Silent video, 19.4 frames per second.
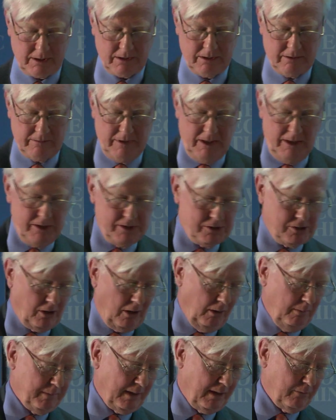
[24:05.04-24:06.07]
can
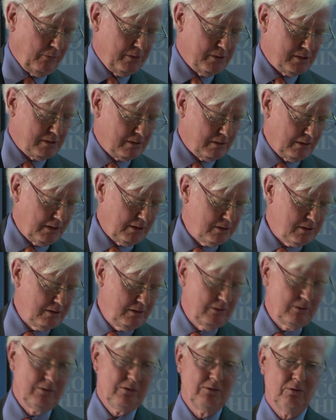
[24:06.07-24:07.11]
stop. I was going
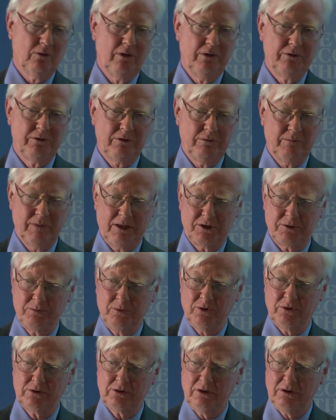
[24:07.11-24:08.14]
to go on to much
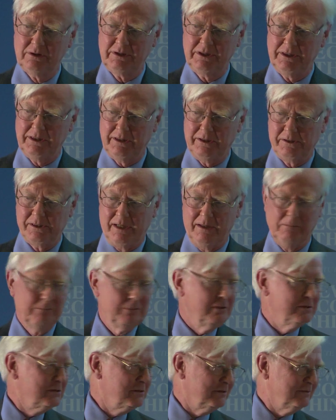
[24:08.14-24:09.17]
more concrete
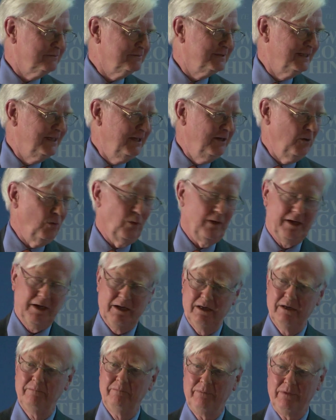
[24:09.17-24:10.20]
examples of
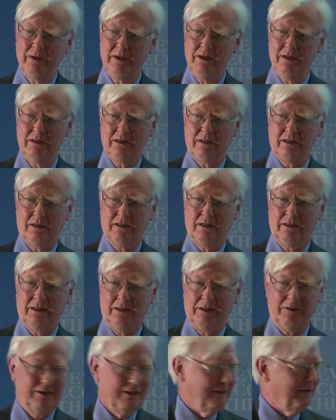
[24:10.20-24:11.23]
where,
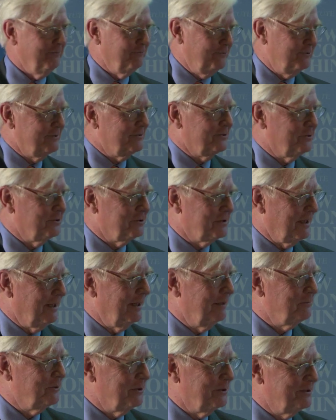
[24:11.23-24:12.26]
and uh, of course,
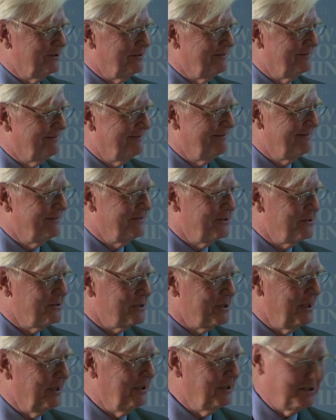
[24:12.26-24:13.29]
I'm going to
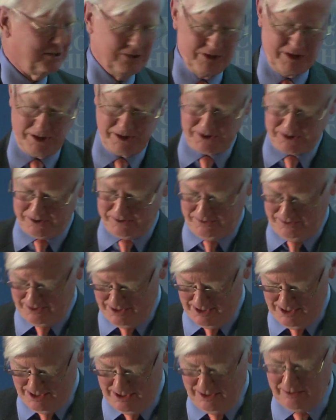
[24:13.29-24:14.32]
say a little just to
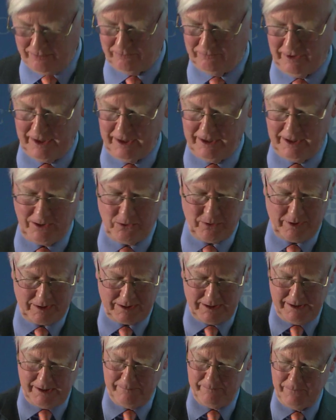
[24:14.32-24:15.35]
okay. very
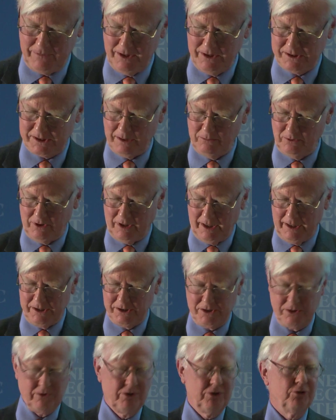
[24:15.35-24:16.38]
quickly
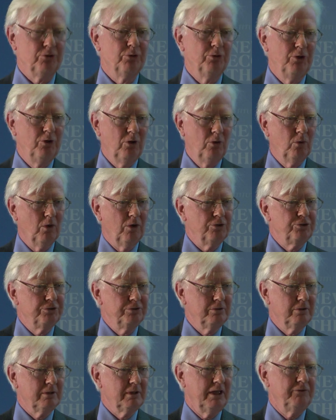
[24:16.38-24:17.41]
summarize so that you know what
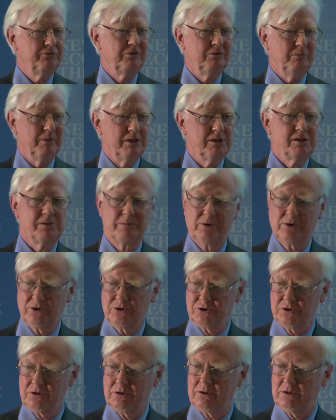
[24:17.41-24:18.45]
you don't have to miss
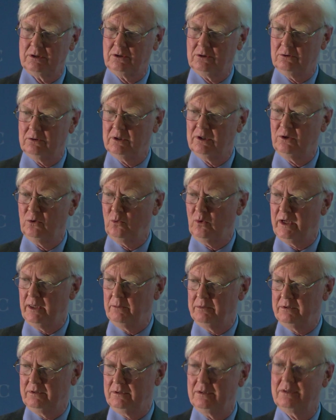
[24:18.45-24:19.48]
because you can go on the
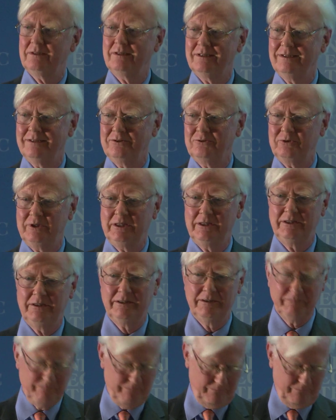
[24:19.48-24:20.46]
web and read, the,